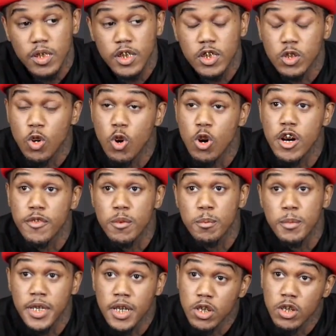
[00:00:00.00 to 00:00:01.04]
it's hard for
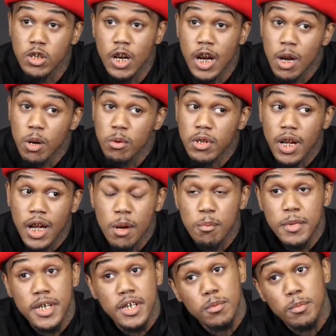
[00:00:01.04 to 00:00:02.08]
me because, you know, I
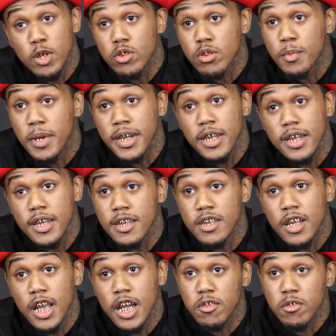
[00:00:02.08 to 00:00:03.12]
missed most of my kids'
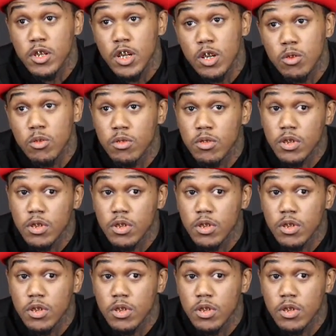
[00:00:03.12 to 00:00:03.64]
life, you know.